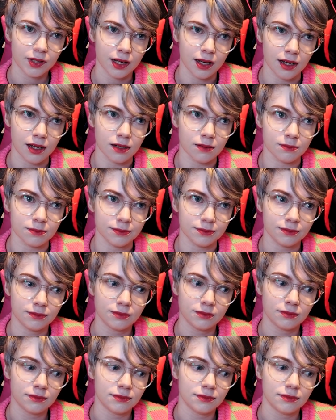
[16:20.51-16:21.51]
Um,
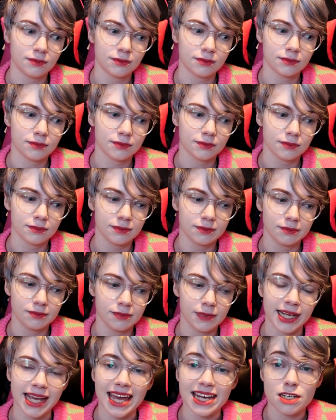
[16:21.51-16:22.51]

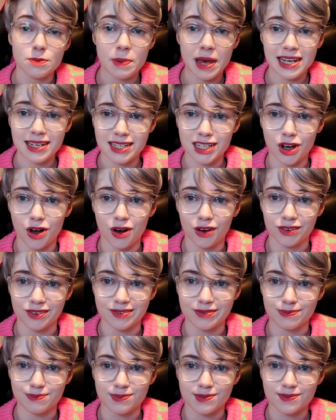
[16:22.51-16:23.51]
again, depending
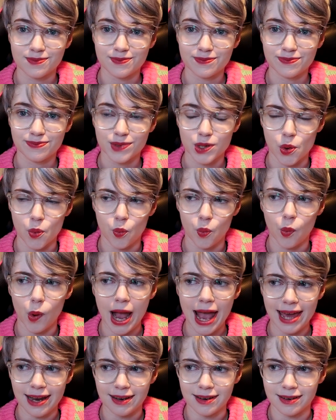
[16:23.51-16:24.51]
on
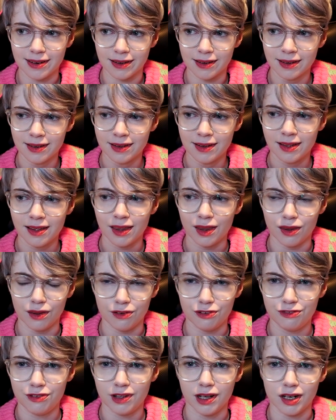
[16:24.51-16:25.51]
when the
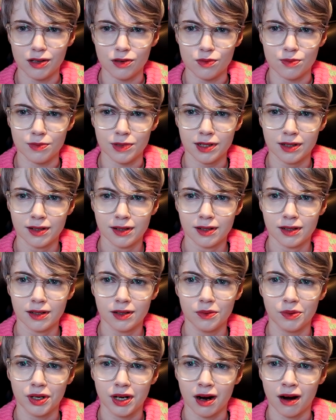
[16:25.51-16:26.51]
film
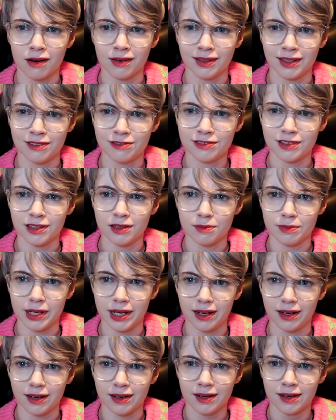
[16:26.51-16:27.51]
we're currently
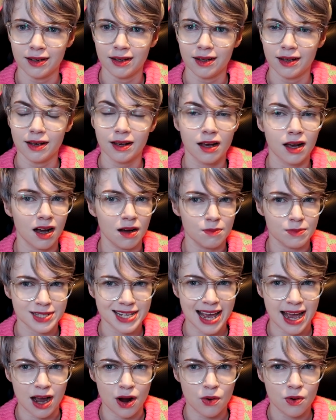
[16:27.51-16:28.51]
filming comes
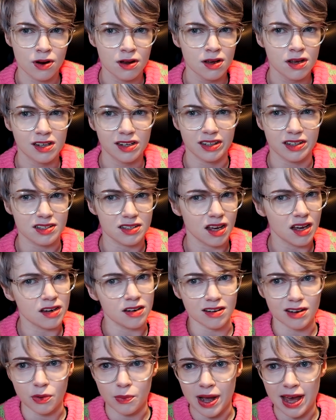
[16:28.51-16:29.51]
out because I
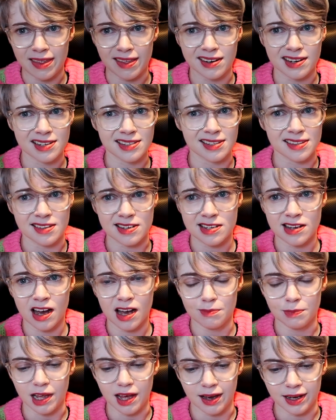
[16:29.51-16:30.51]
don't know where that is in the
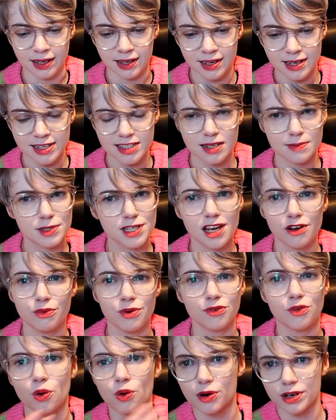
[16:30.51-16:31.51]
timeline. Some stuff
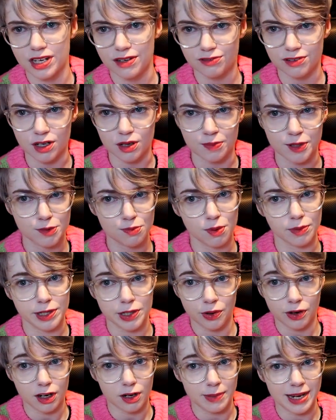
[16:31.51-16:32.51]
we've already filmed is probably
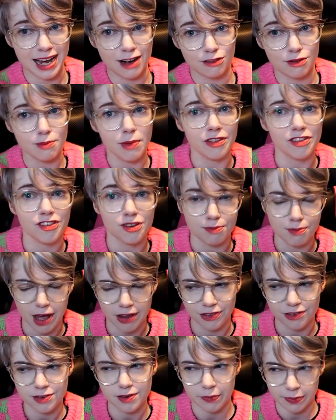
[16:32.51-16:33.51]
not going to be out for months and
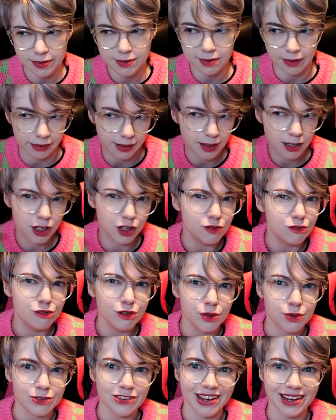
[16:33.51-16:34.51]
months, so it's like
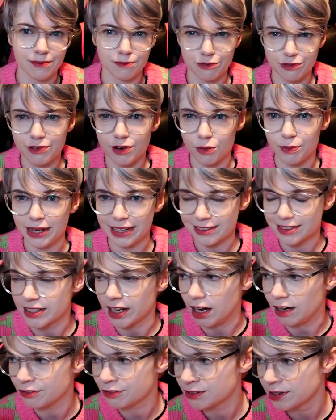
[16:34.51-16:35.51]
confusing filming
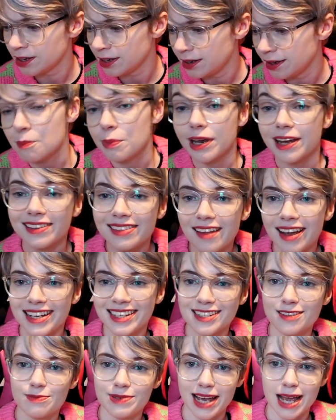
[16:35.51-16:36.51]
stuff. But I'd
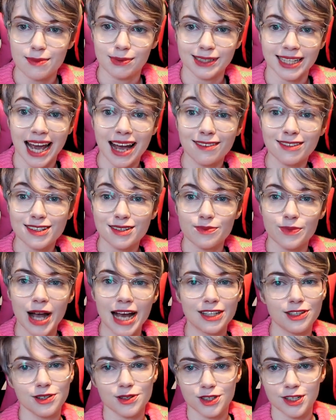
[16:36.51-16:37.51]
like to be able to have
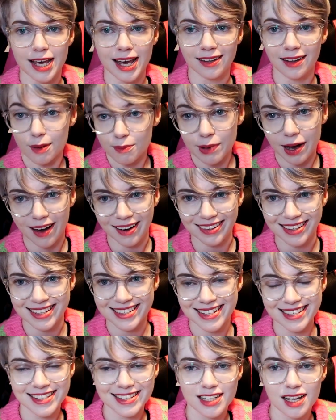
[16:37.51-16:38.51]
somewhere to share like behind the
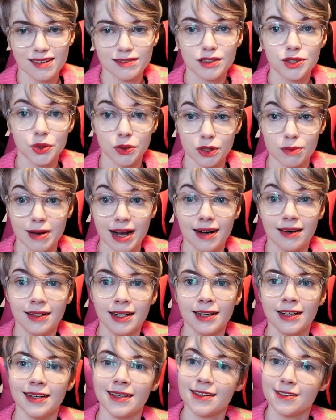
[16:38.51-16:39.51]
scenes stuff and talk about
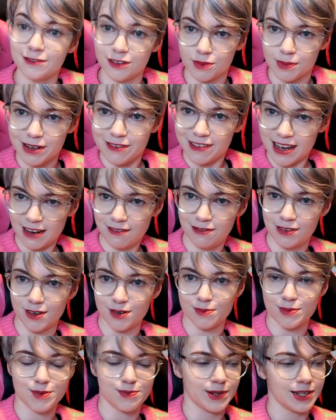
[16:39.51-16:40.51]
filming fan
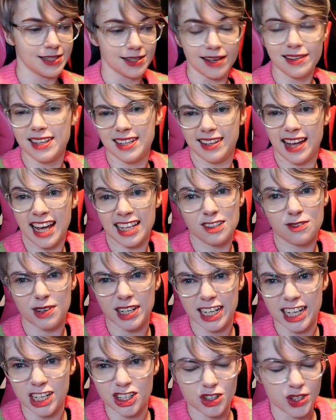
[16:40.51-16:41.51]
films because I think that's
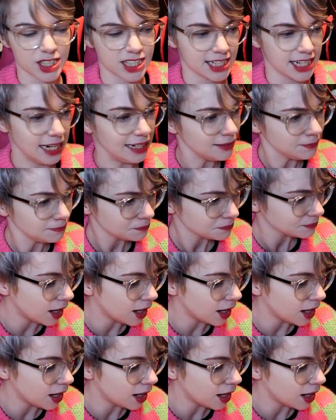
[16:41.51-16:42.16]
really interesting.